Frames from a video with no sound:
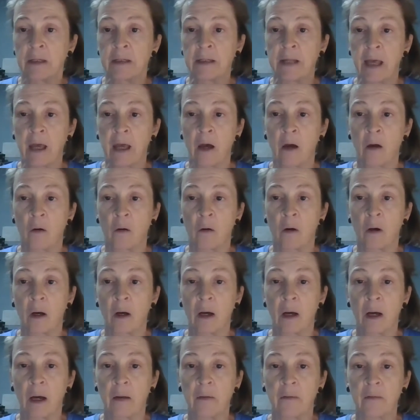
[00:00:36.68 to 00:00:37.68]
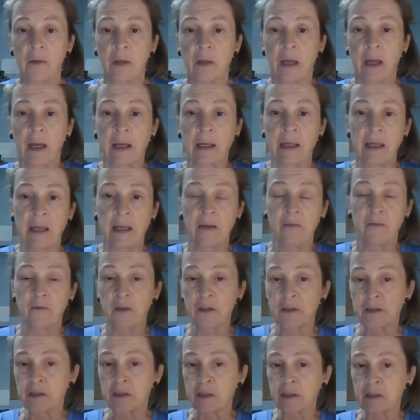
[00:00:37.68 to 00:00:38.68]
Now, again,
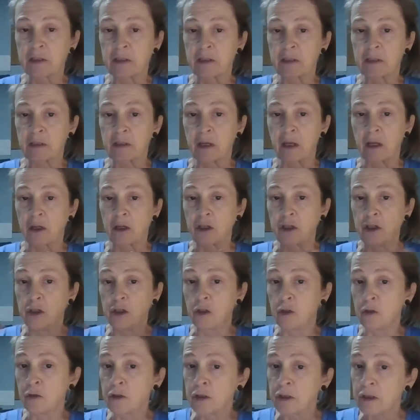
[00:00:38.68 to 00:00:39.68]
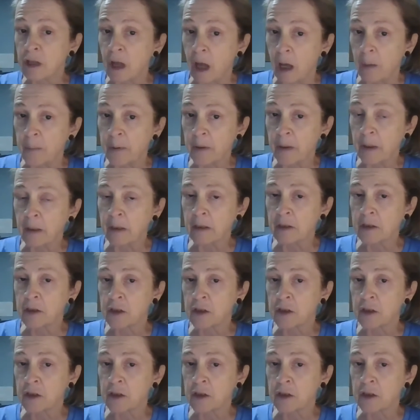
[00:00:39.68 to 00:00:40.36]
this is a huge topic.